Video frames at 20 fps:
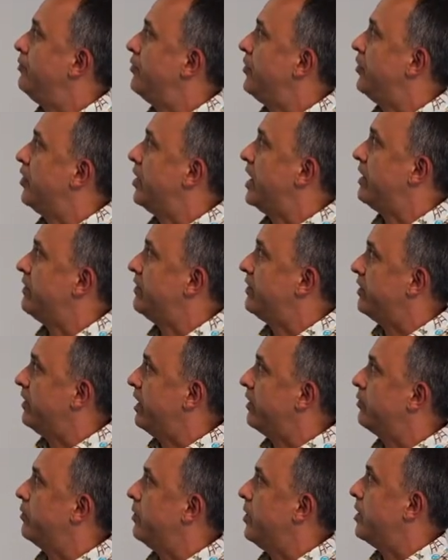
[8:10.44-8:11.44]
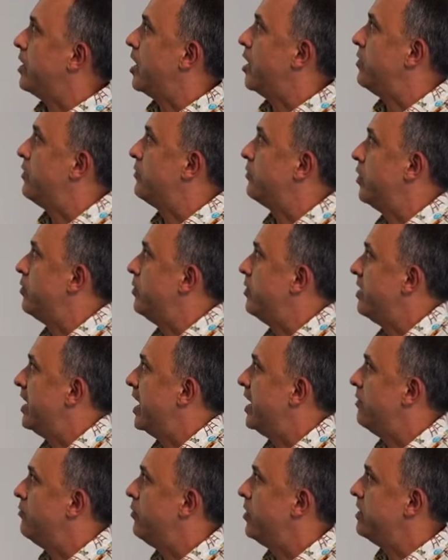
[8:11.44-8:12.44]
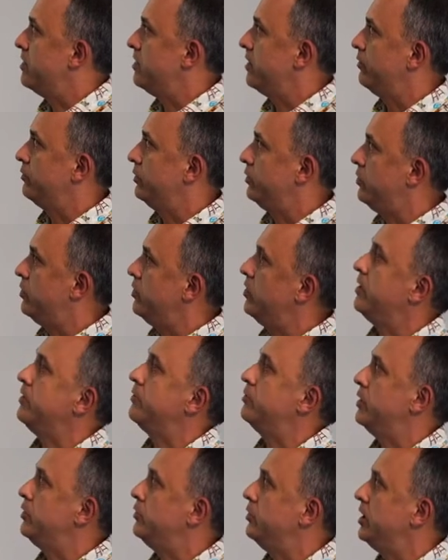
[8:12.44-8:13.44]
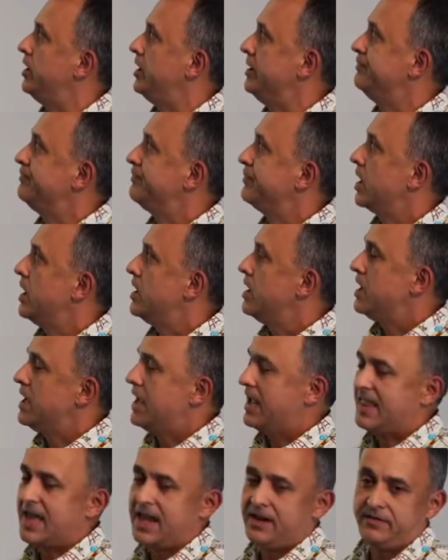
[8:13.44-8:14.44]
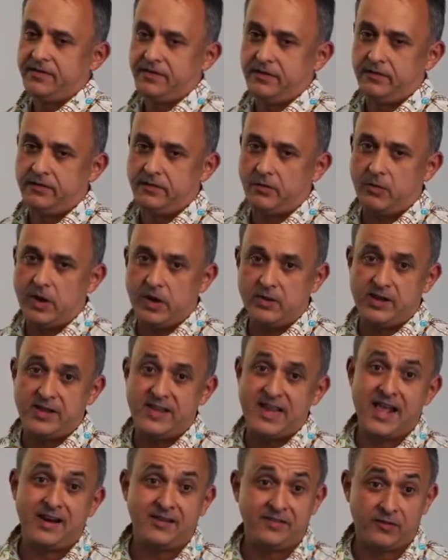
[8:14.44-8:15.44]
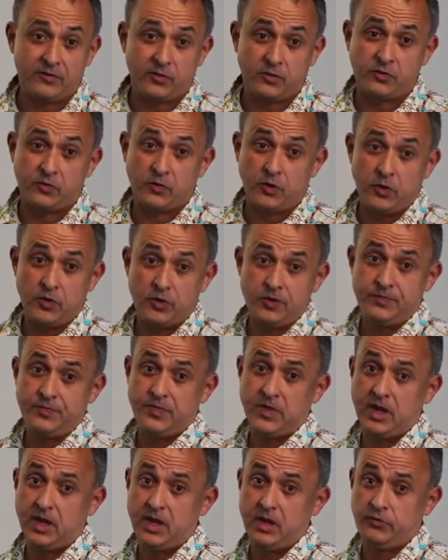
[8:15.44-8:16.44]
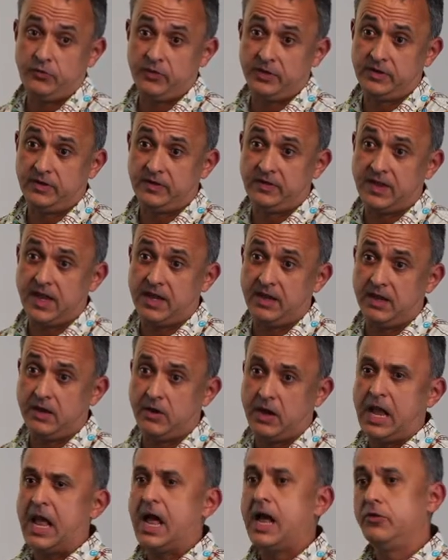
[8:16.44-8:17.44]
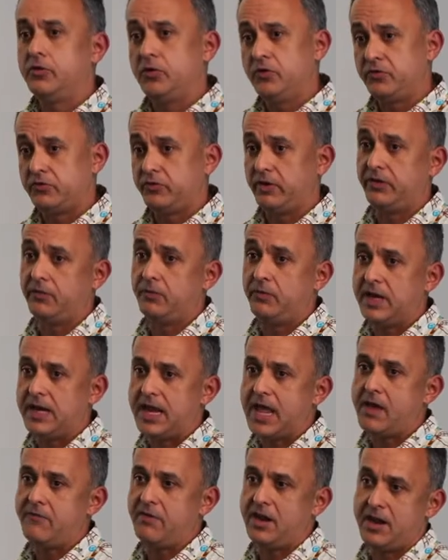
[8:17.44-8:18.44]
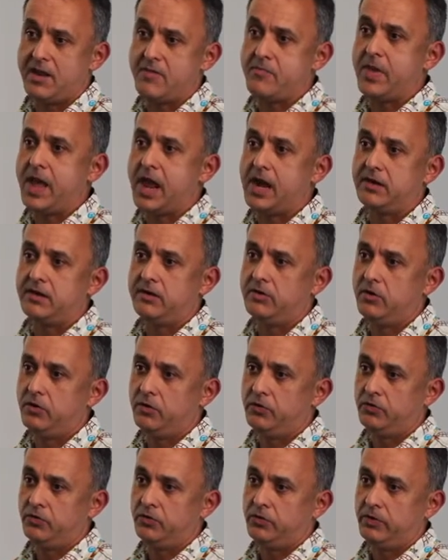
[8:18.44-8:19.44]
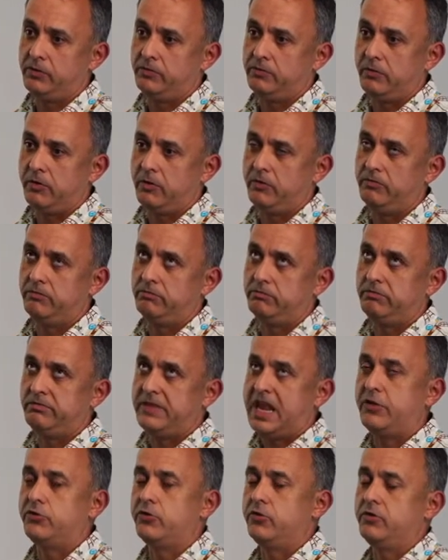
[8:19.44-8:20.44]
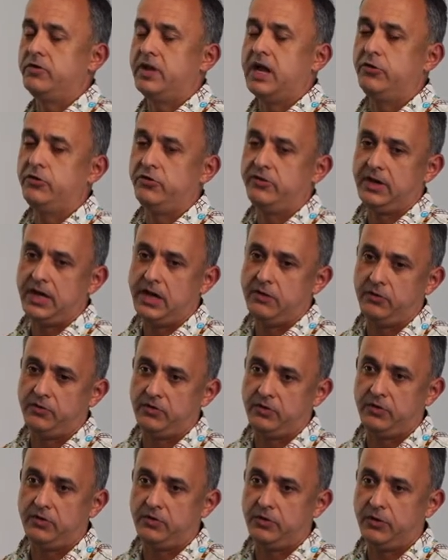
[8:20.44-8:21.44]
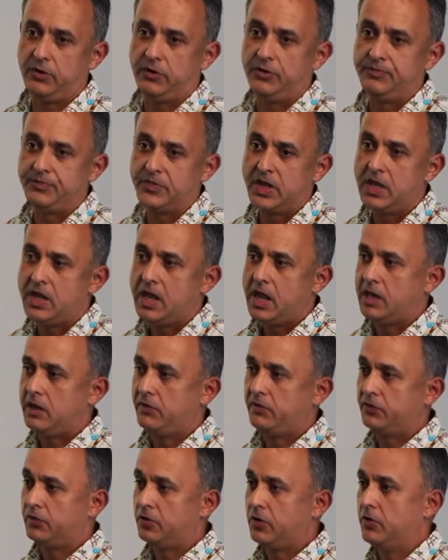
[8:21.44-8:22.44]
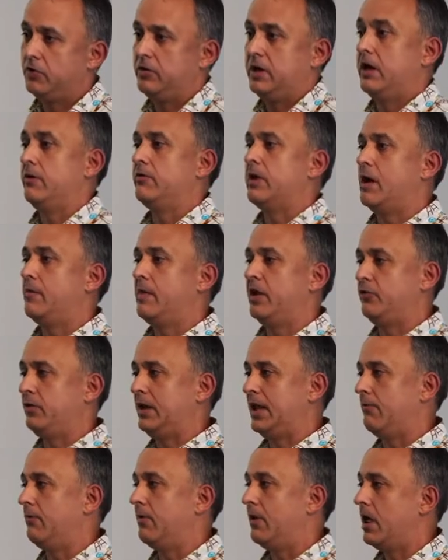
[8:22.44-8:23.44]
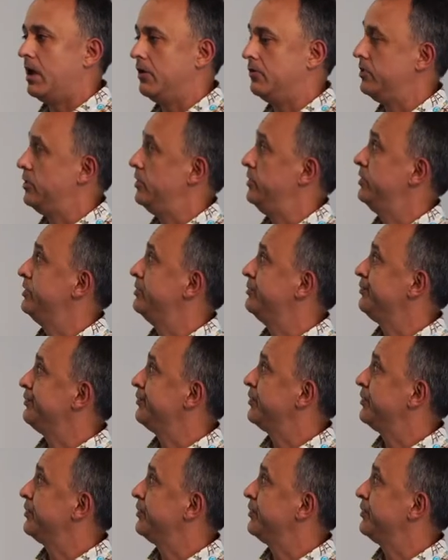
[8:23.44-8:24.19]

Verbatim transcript: So that's where we're coming from with that. And one of the things we're doing is we're doing analysis, a regular analysis of soil to understand, you know, are those trees really having an impact on natural nitrogen levels in the soil? And if so, you know, how much you can rely on those.